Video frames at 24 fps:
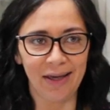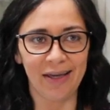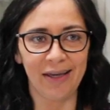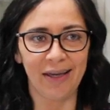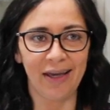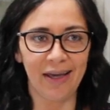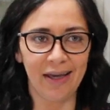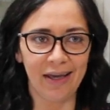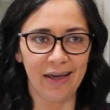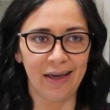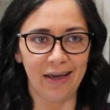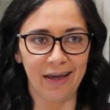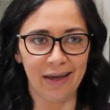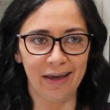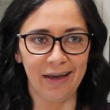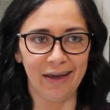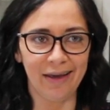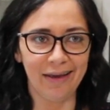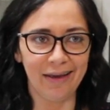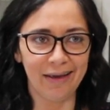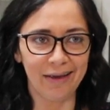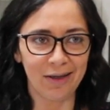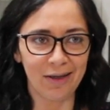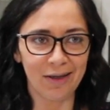
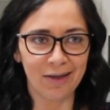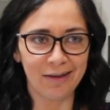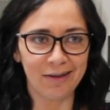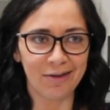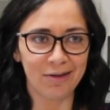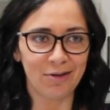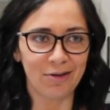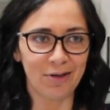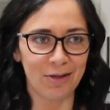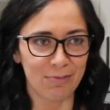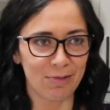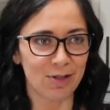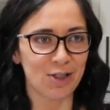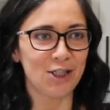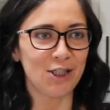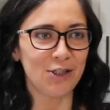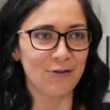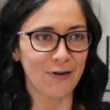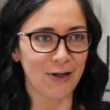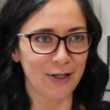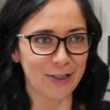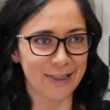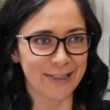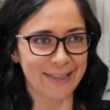AKA cream cheese
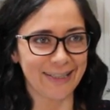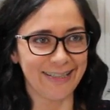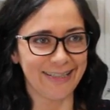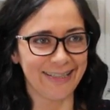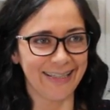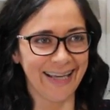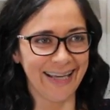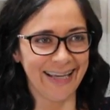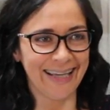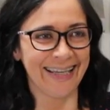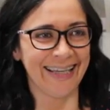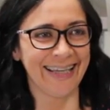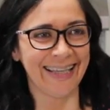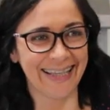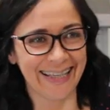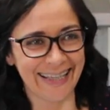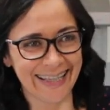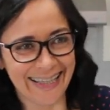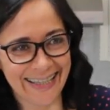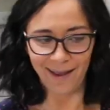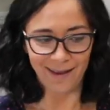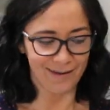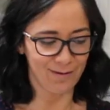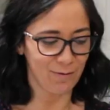frosting.
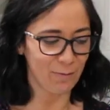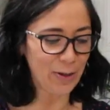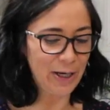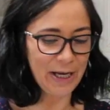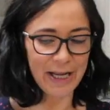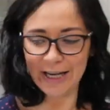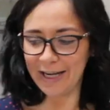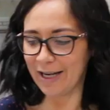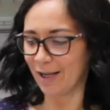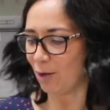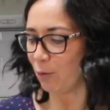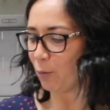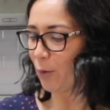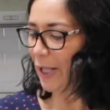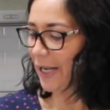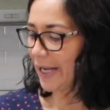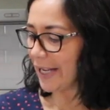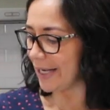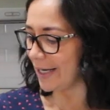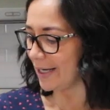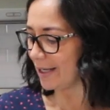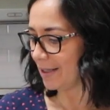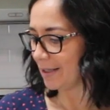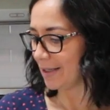Winning,
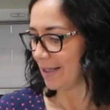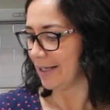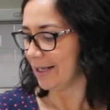winning.